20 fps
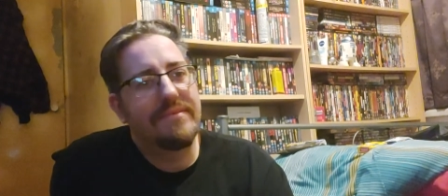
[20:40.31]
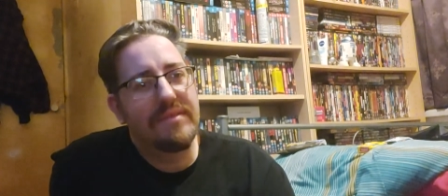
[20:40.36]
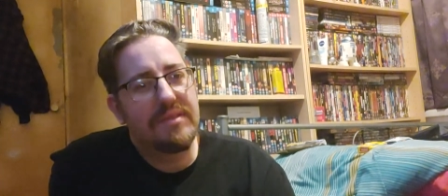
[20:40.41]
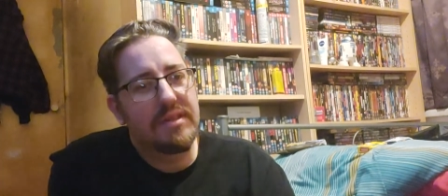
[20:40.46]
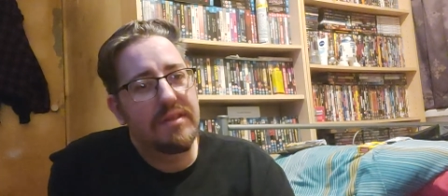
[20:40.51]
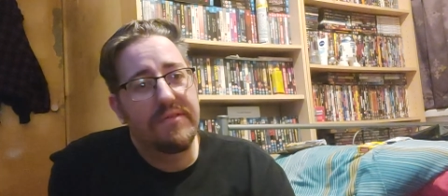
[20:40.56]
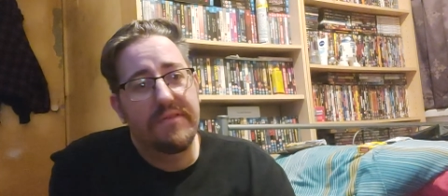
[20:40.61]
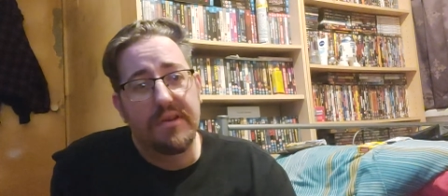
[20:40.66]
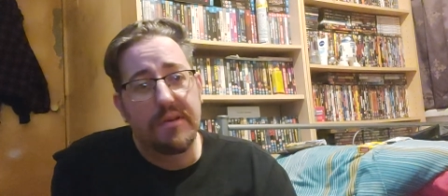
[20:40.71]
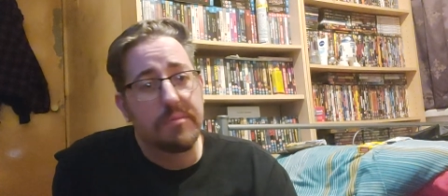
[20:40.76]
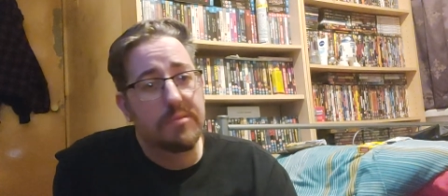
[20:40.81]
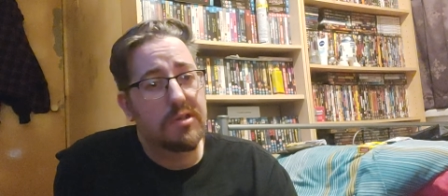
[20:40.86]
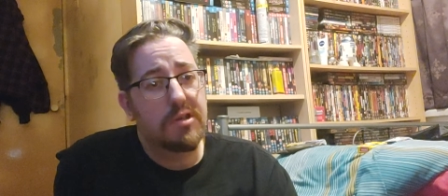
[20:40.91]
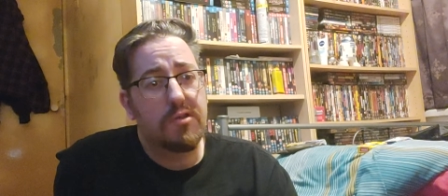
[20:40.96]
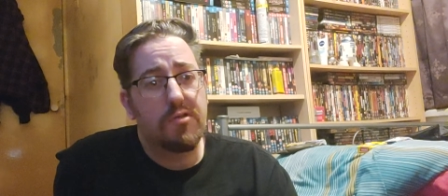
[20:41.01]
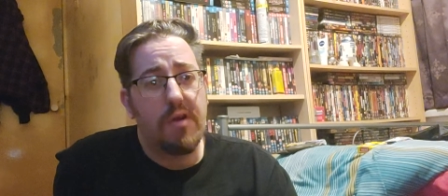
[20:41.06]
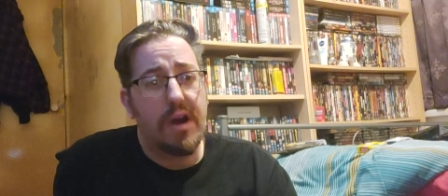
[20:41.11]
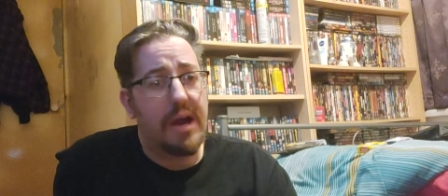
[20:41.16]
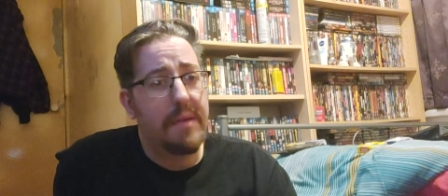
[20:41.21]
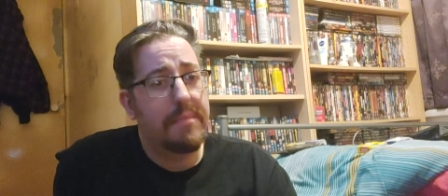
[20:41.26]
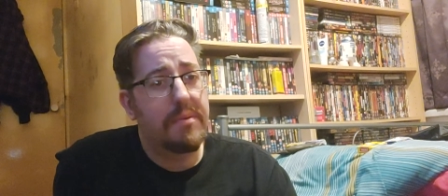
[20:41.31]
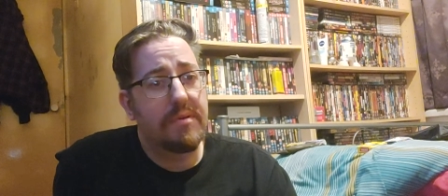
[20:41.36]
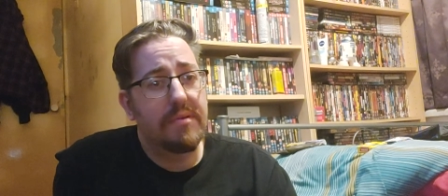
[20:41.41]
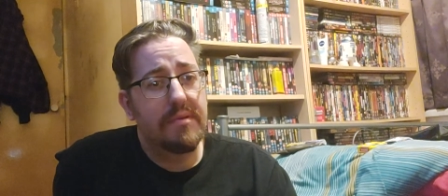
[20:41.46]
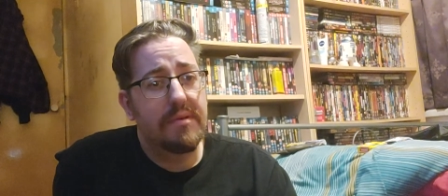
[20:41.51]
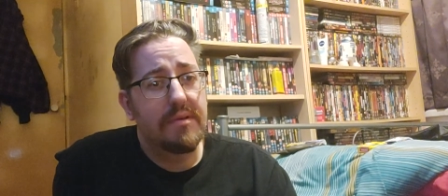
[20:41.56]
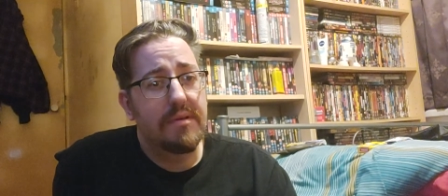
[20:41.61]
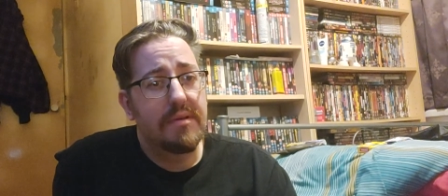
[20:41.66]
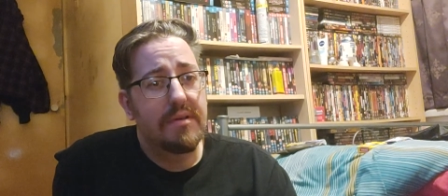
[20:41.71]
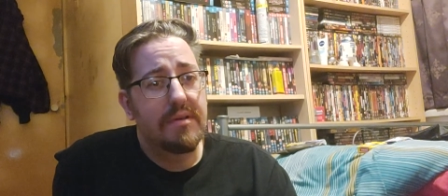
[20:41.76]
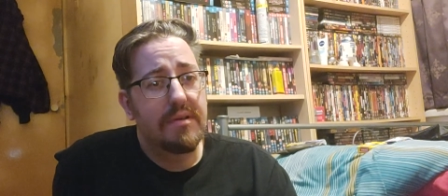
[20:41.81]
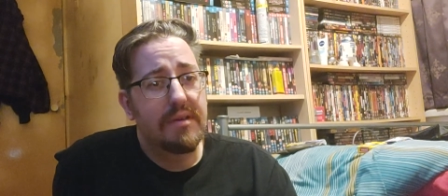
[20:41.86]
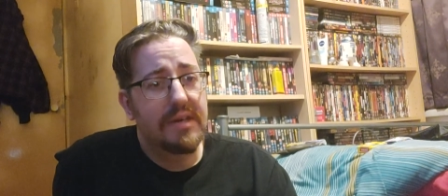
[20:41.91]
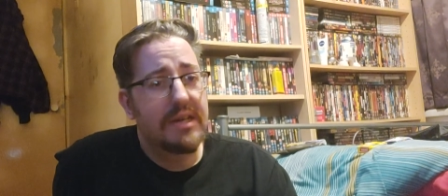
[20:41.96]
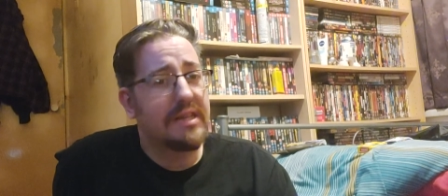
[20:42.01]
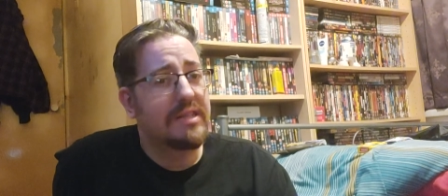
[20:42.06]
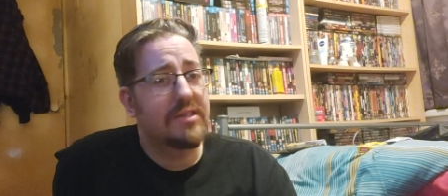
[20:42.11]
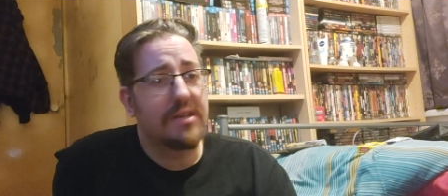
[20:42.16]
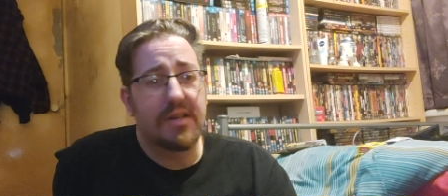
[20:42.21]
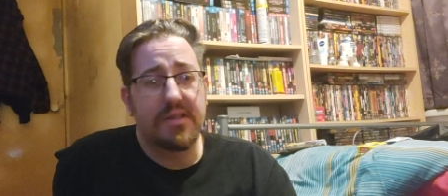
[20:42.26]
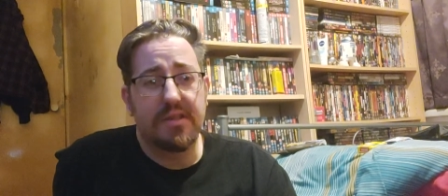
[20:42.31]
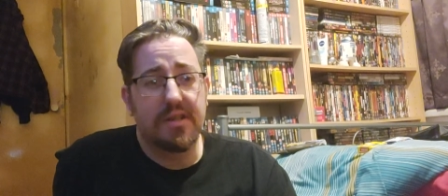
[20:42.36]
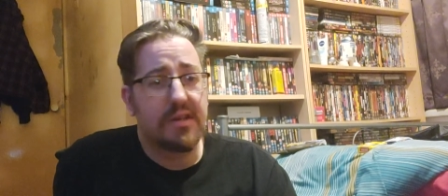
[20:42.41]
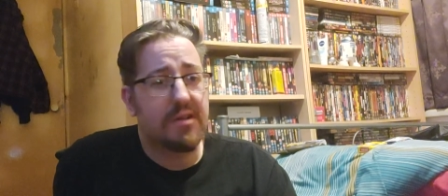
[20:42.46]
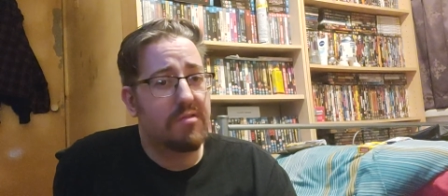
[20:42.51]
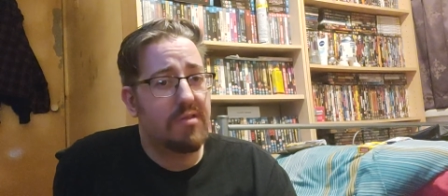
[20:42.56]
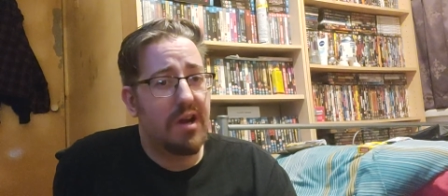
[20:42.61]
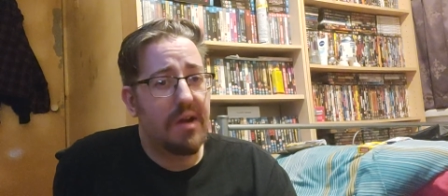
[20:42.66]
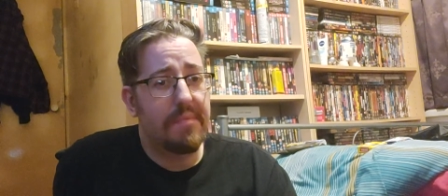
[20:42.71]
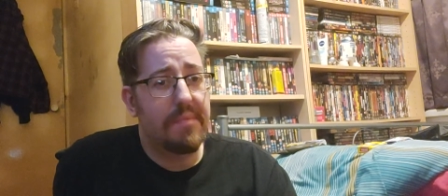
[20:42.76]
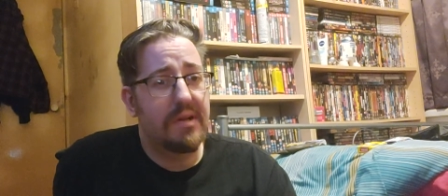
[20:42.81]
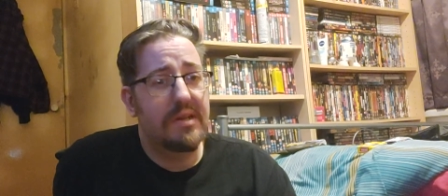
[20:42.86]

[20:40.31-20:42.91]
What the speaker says: the film's crap. It's utter crap.